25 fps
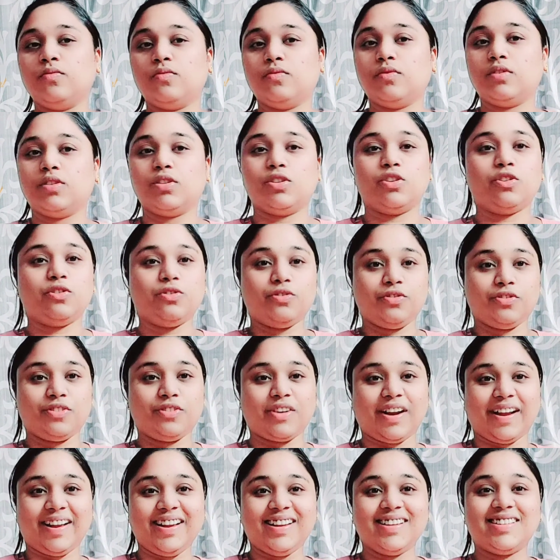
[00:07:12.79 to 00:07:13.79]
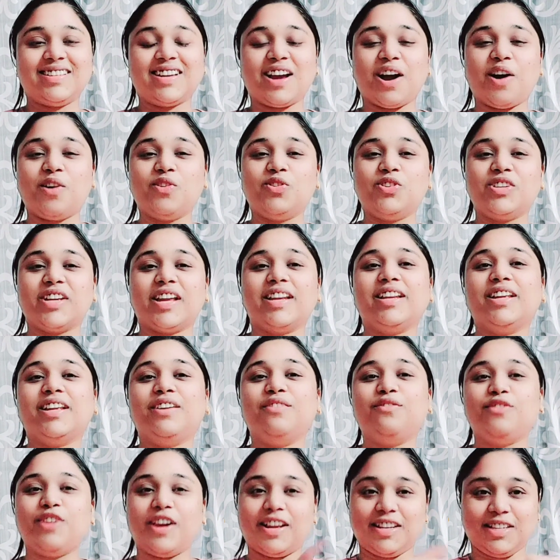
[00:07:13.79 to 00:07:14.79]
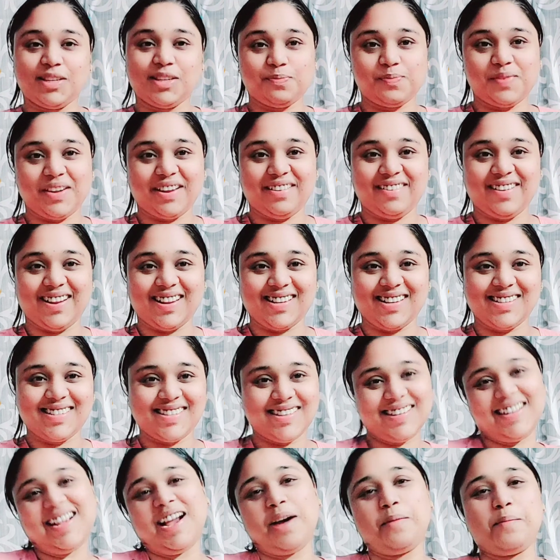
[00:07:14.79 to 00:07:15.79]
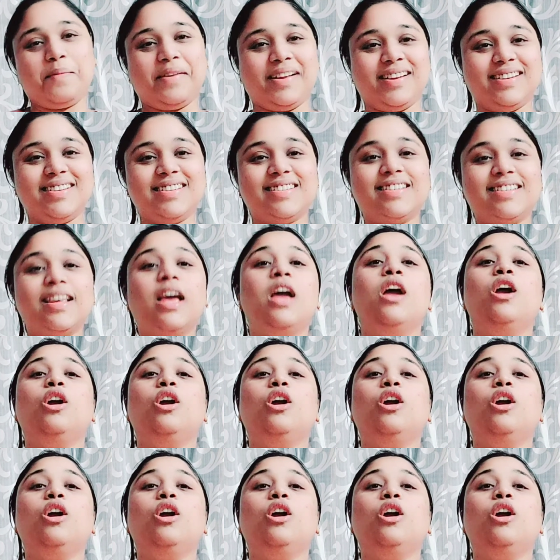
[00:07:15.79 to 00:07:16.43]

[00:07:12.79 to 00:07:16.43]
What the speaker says: So try it out and give your experience in comments.